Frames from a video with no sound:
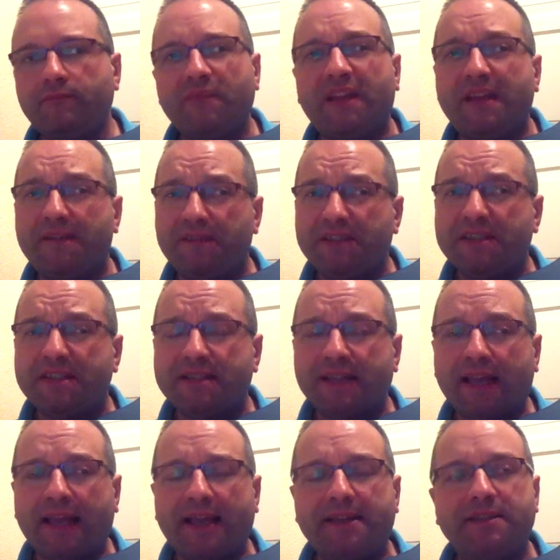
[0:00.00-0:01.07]
If this is the
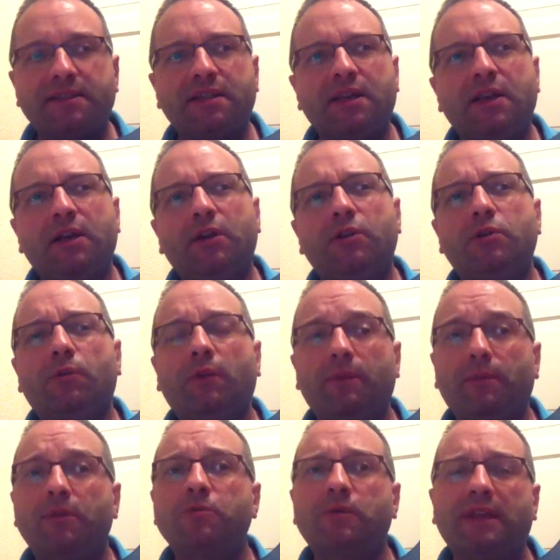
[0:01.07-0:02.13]
case, you will
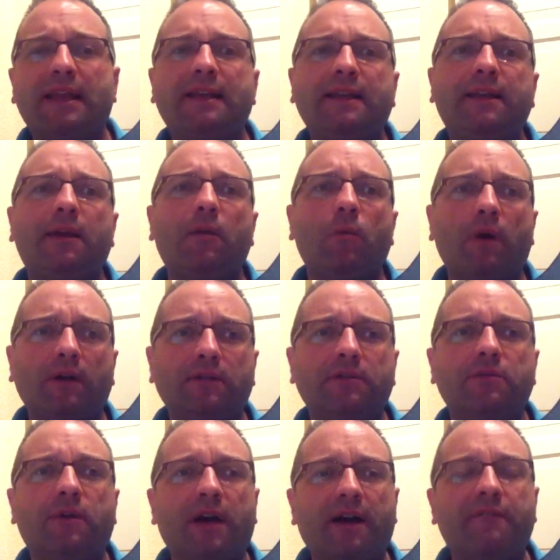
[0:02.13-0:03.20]
most likely want
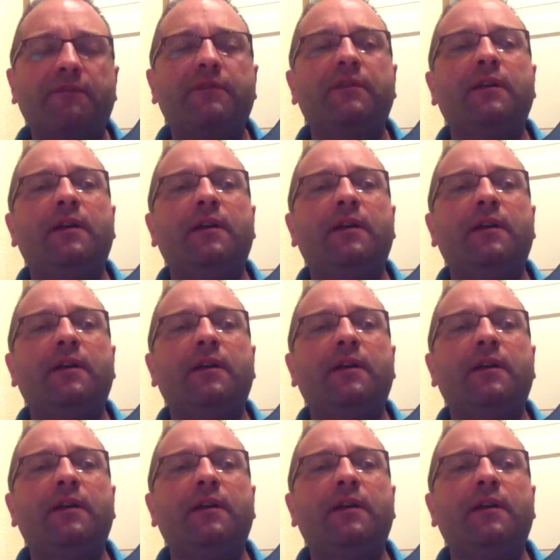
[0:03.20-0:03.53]
to have